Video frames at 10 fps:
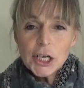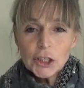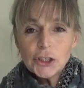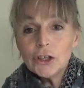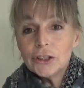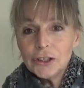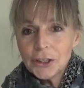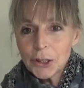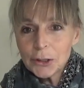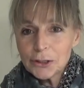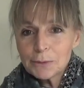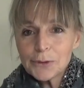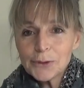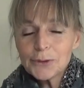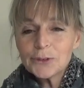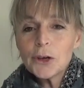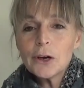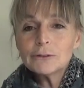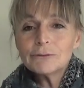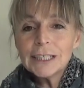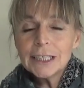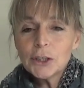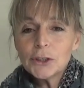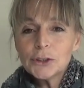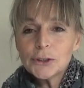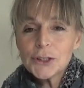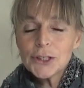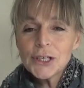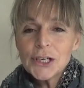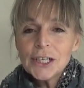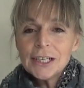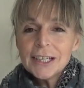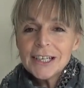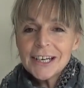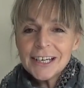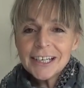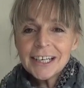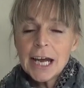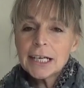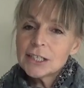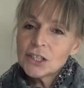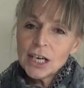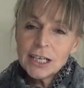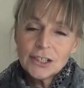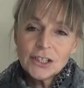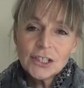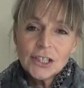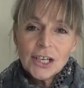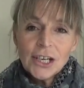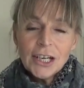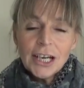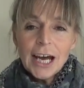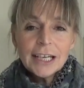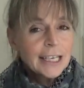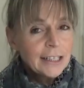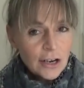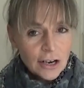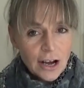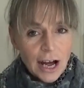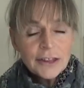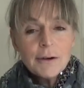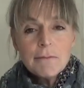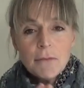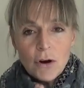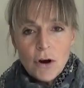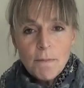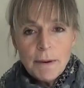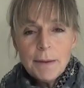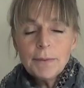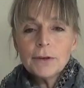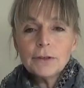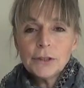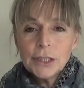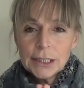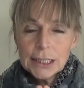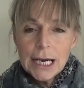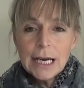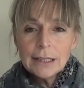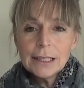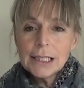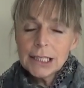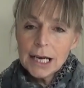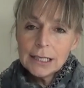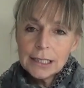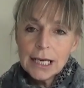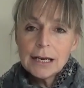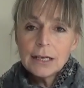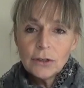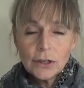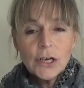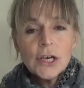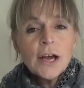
non-negotiable, non-recourse exchange? They're not. And the more people that take this and say, look,